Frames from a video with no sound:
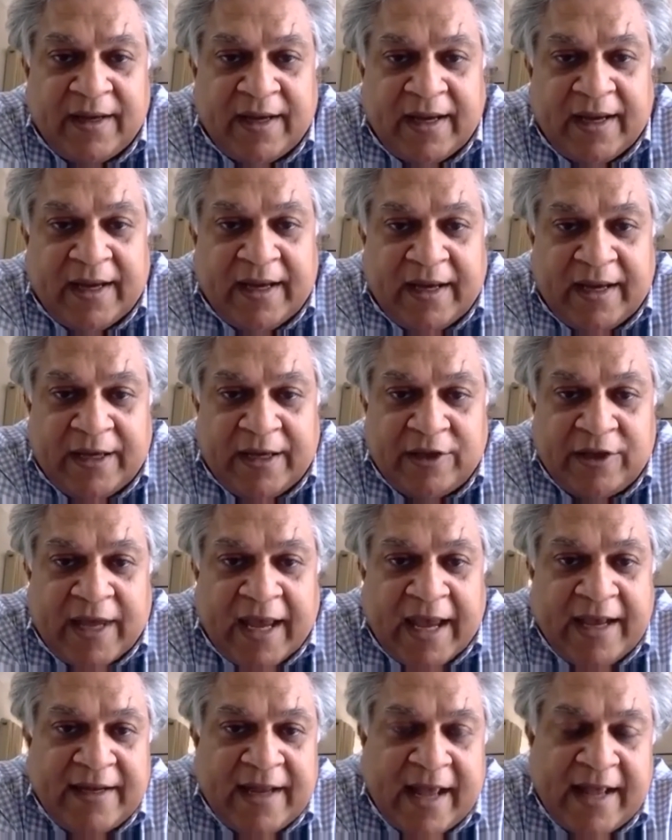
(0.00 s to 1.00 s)

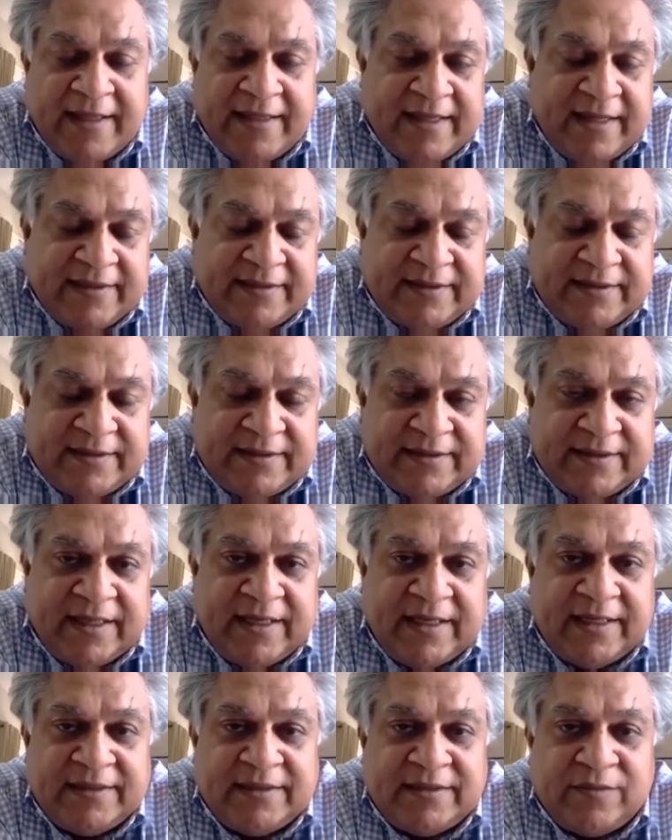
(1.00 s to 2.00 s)
And this
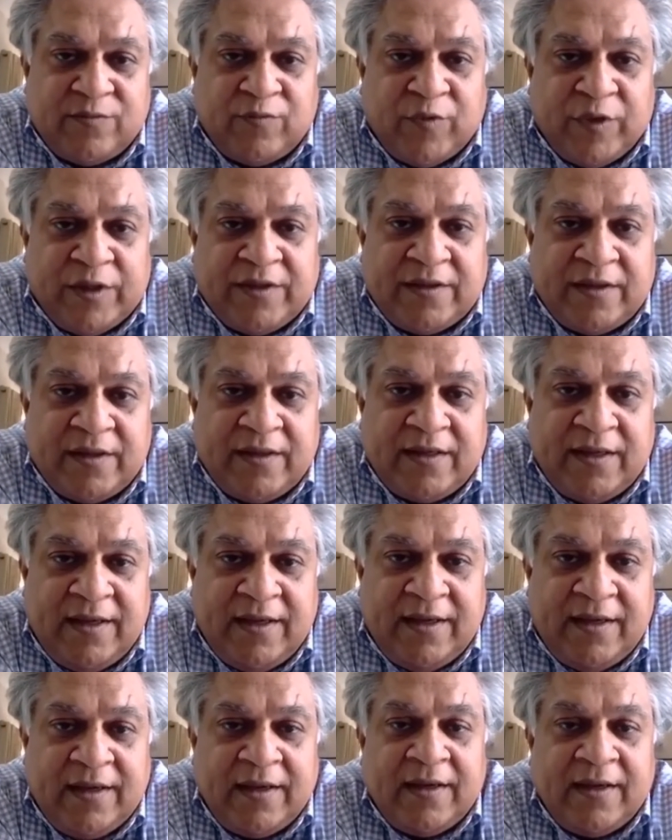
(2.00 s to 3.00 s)
is with
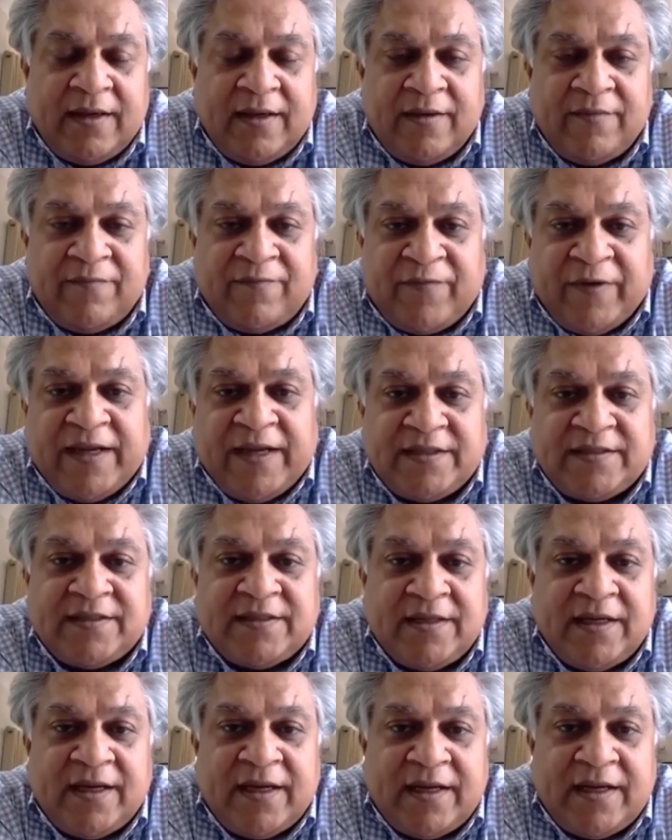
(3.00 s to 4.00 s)
the Finnish
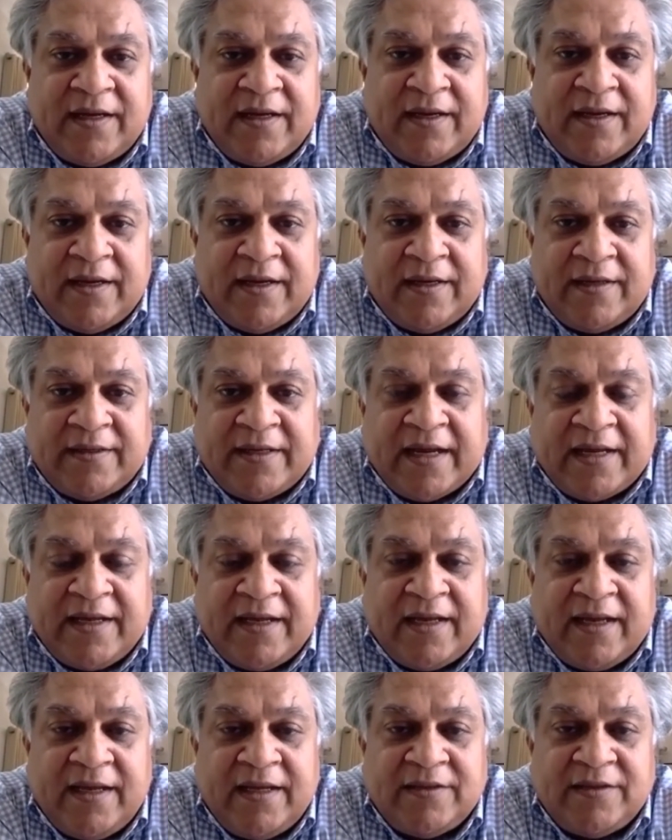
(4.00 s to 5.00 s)

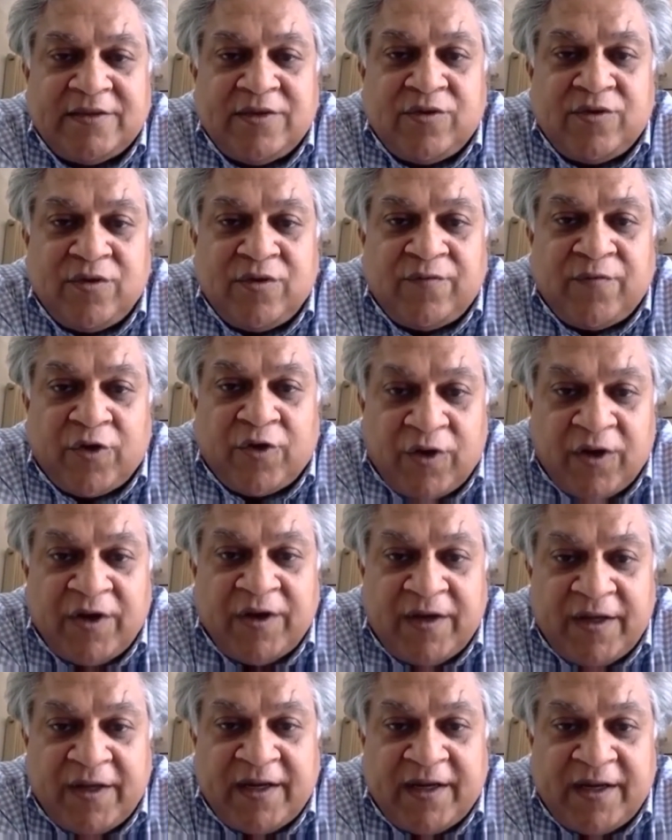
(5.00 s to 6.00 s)
Technical Institute for
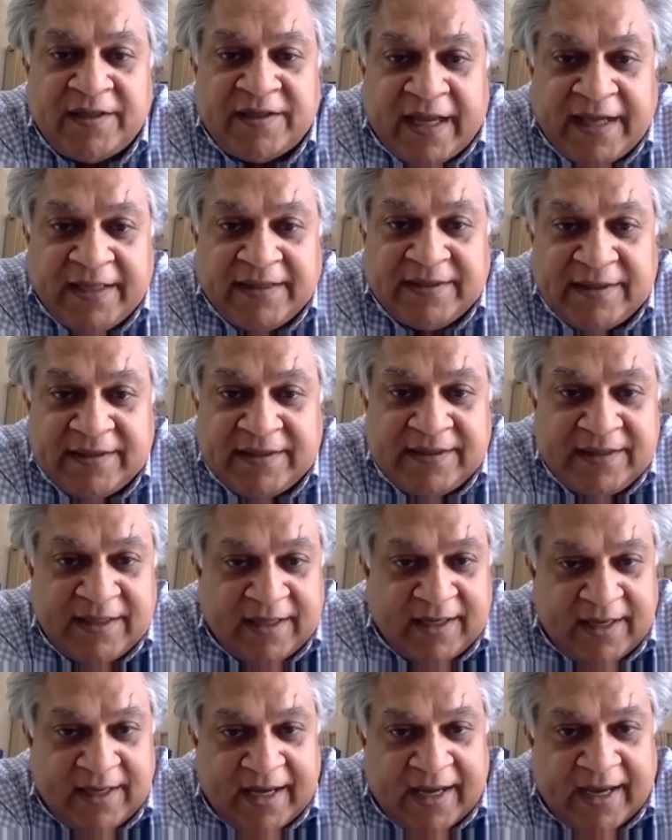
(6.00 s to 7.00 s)
Culinary Sciences,
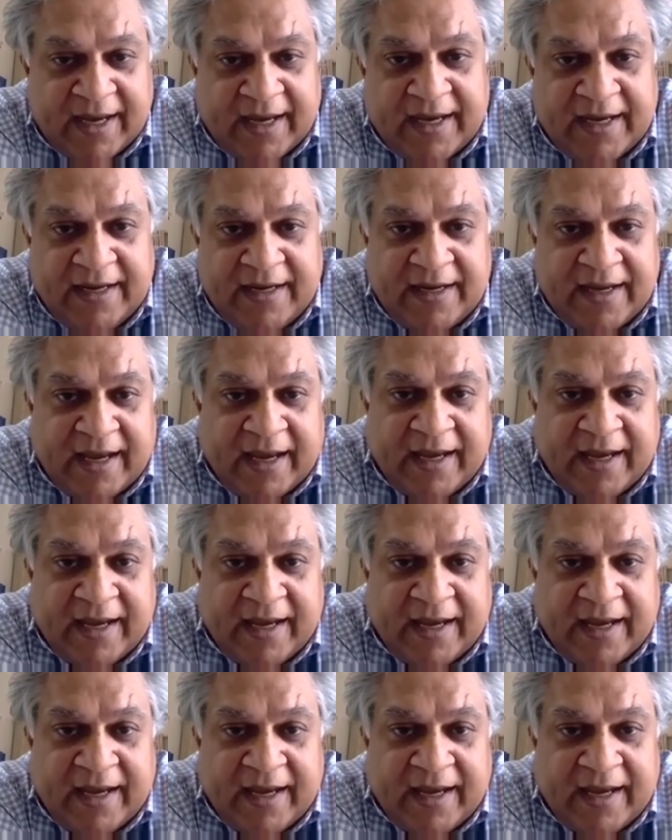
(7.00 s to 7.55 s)
and